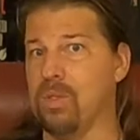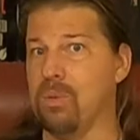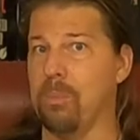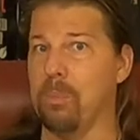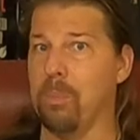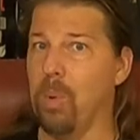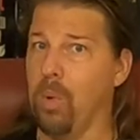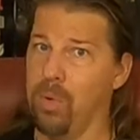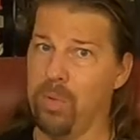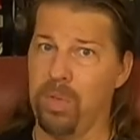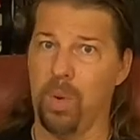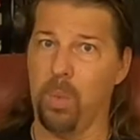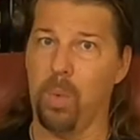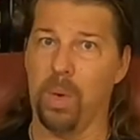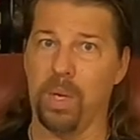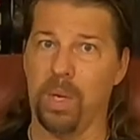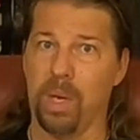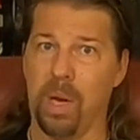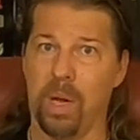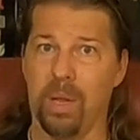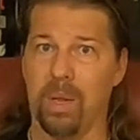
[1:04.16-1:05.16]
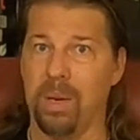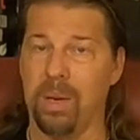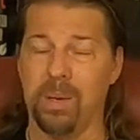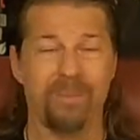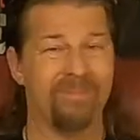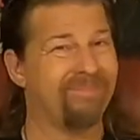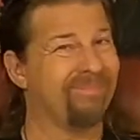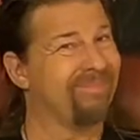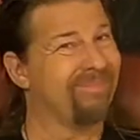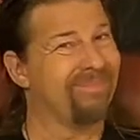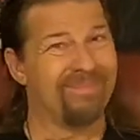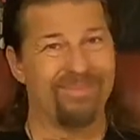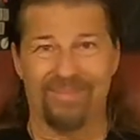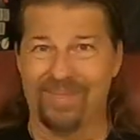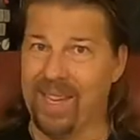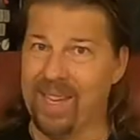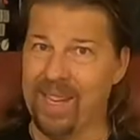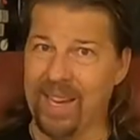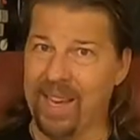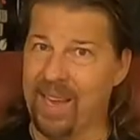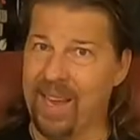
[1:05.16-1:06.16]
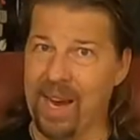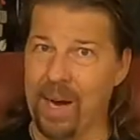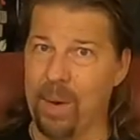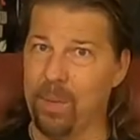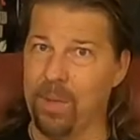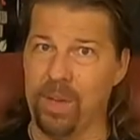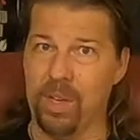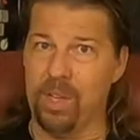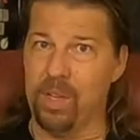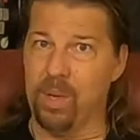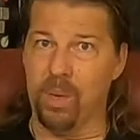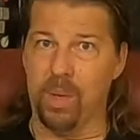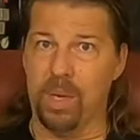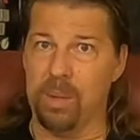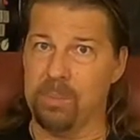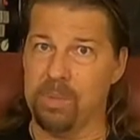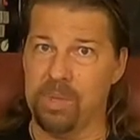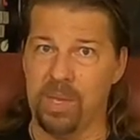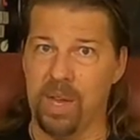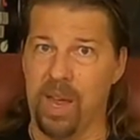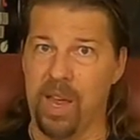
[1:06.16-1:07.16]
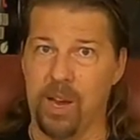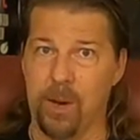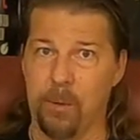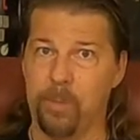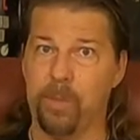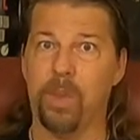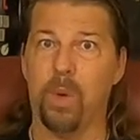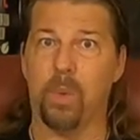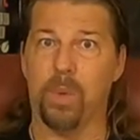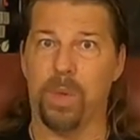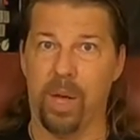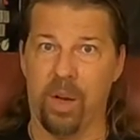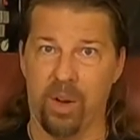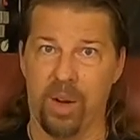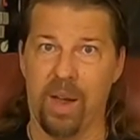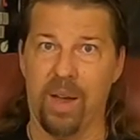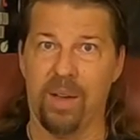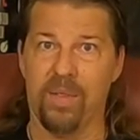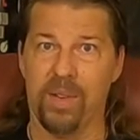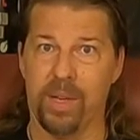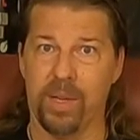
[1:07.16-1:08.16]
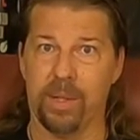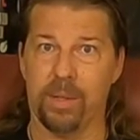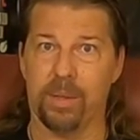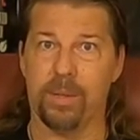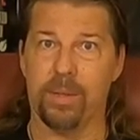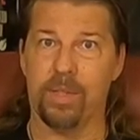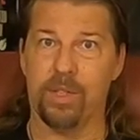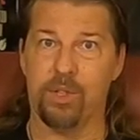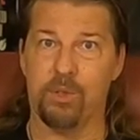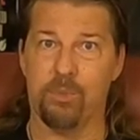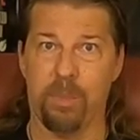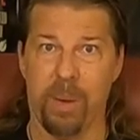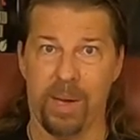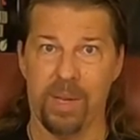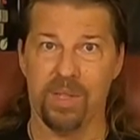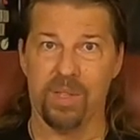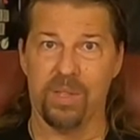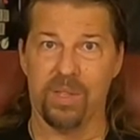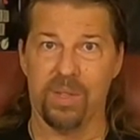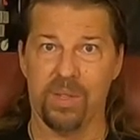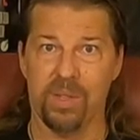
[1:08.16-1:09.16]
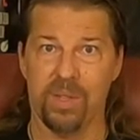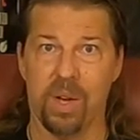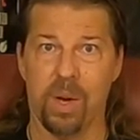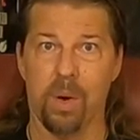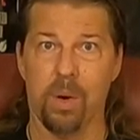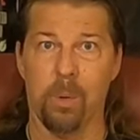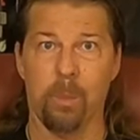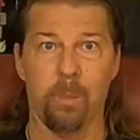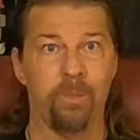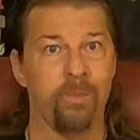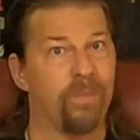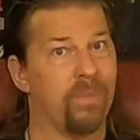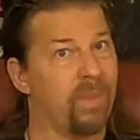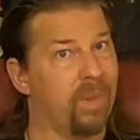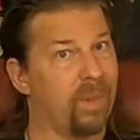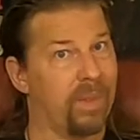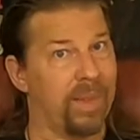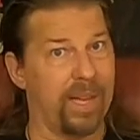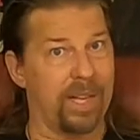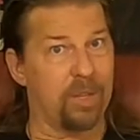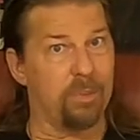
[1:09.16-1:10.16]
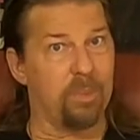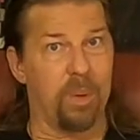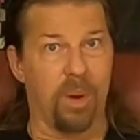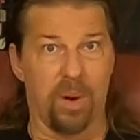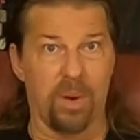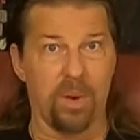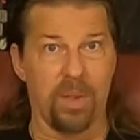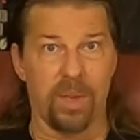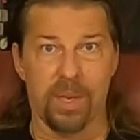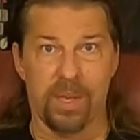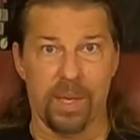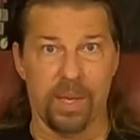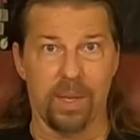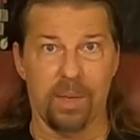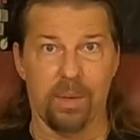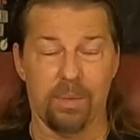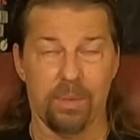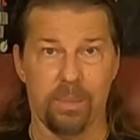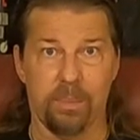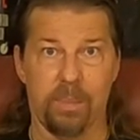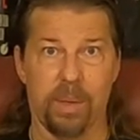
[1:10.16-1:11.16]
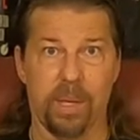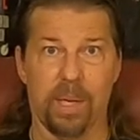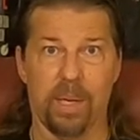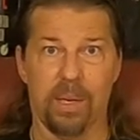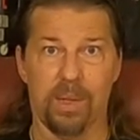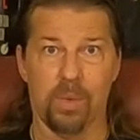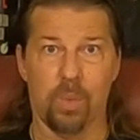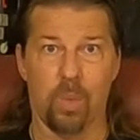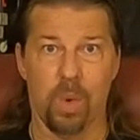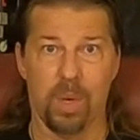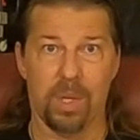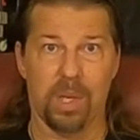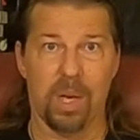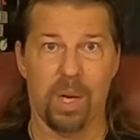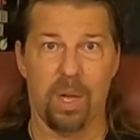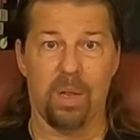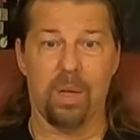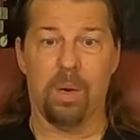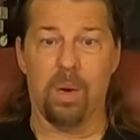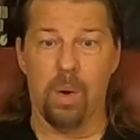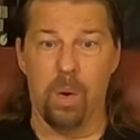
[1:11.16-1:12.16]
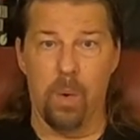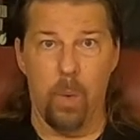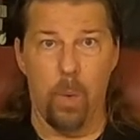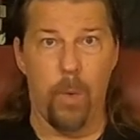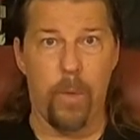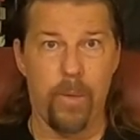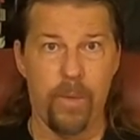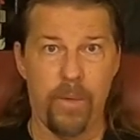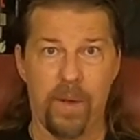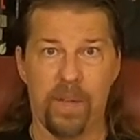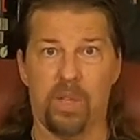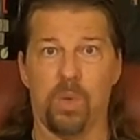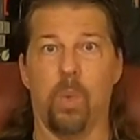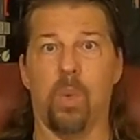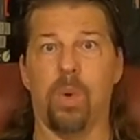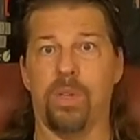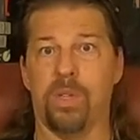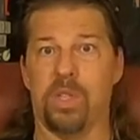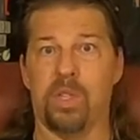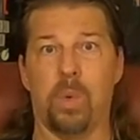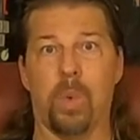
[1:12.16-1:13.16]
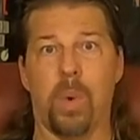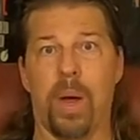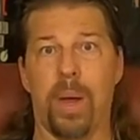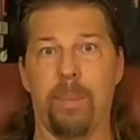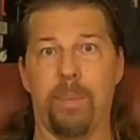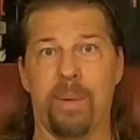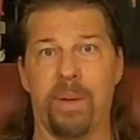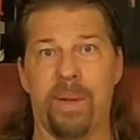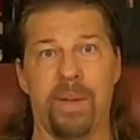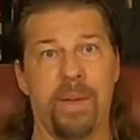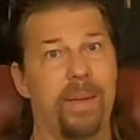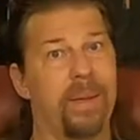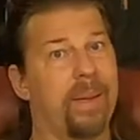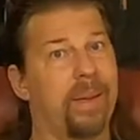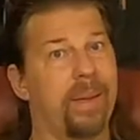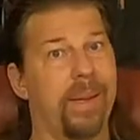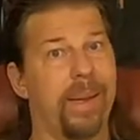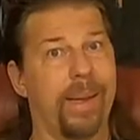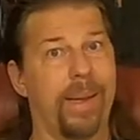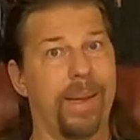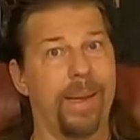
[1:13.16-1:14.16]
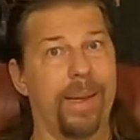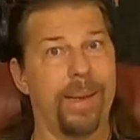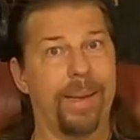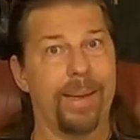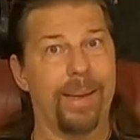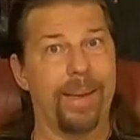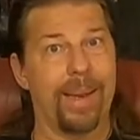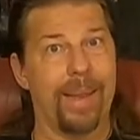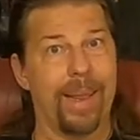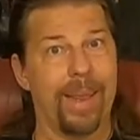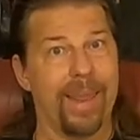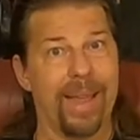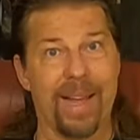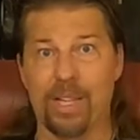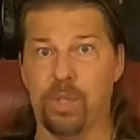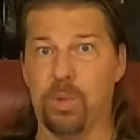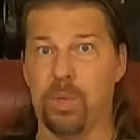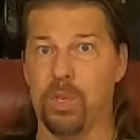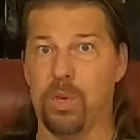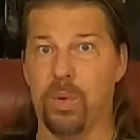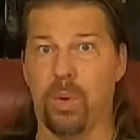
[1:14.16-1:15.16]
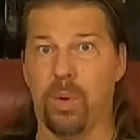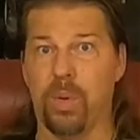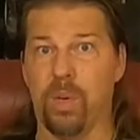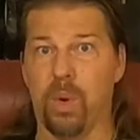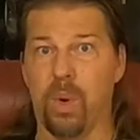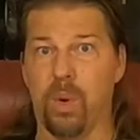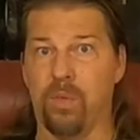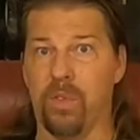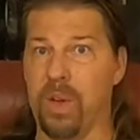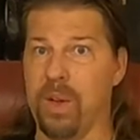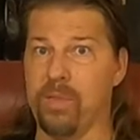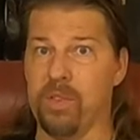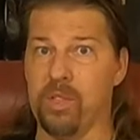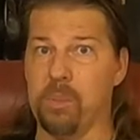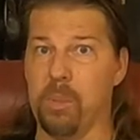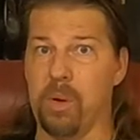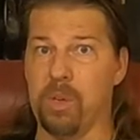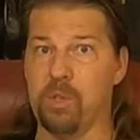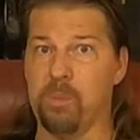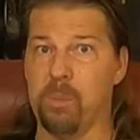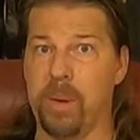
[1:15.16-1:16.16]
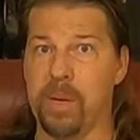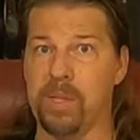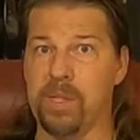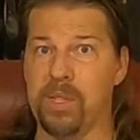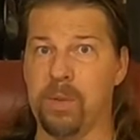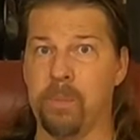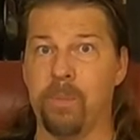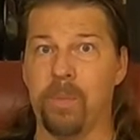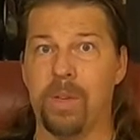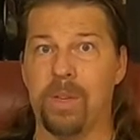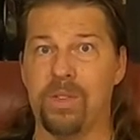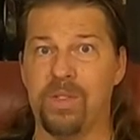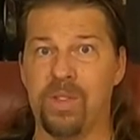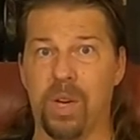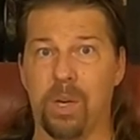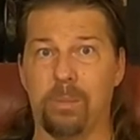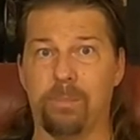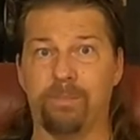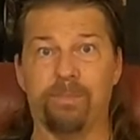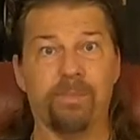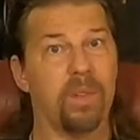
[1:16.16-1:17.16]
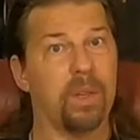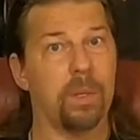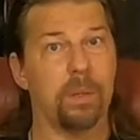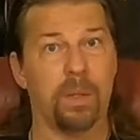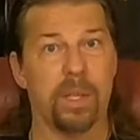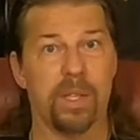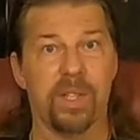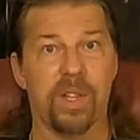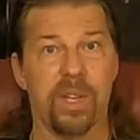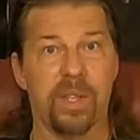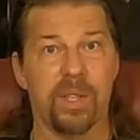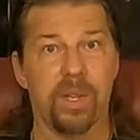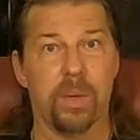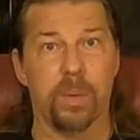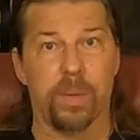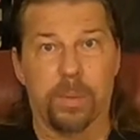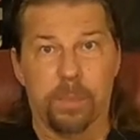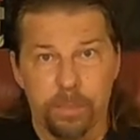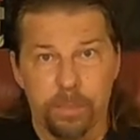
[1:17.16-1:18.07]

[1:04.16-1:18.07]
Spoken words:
it's more than one color, then you can't really do what I'm saying without having space. So that's part of the deal, because one color, it's one swipe, and that's what you can do if you have a small space. So let's get to